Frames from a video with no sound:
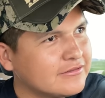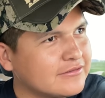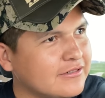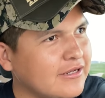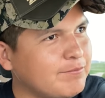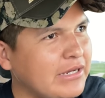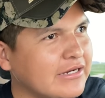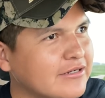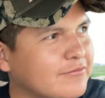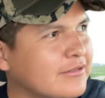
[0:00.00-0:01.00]
Should I
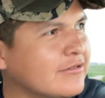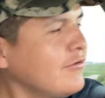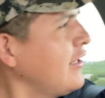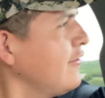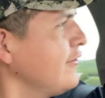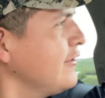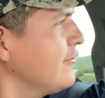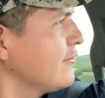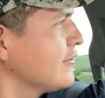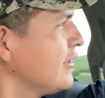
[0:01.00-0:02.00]
back up and go that way
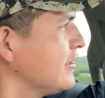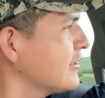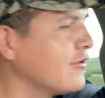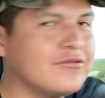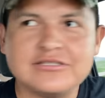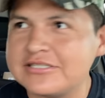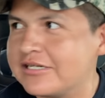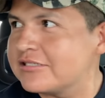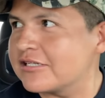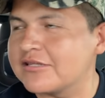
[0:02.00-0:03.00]
or should I just go inside
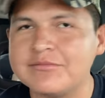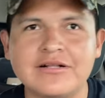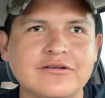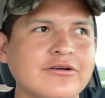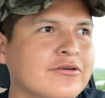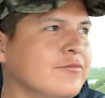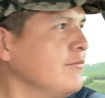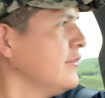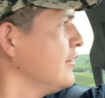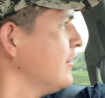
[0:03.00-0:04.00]
and check the mail and go home?
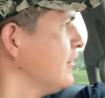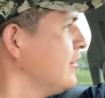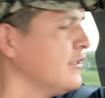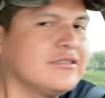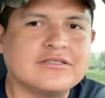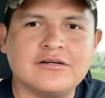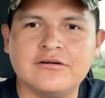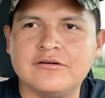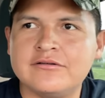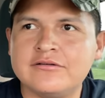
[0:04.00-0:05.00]
So,